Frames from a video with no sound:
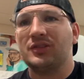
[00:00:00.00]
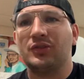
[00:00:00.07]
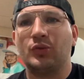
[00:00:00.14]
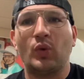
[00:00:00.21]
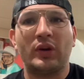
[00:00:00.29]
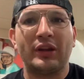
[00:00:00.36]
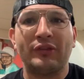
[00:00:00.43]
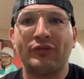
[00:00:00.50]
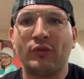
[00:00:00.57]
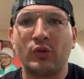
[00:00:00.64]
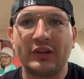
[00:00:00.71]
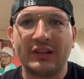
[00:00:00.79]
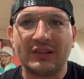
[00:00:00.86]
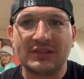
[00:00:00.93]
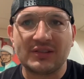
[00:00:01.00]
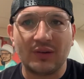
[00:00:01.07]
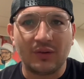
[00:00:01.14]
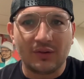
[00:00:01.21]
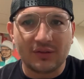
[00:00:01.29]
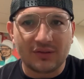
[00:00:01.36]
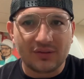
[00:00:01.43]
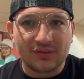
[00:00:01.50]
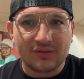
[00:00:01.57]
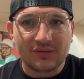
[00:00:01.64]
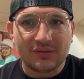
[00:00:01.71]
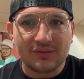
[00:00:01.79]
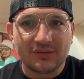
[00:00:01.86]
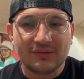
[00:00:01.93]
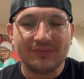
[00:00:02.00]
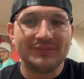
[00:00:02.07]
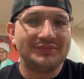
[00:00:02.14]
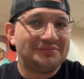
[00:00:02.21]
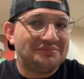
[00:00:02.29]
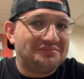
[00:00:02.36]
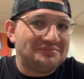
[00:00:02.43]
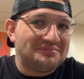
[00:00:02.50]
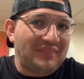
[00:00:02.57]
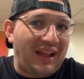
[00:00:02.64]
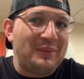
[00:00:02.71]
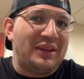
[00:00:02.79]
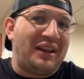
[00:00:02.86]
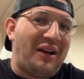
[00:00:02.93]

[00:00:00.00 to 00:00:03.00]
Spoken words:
24 years old? I mean,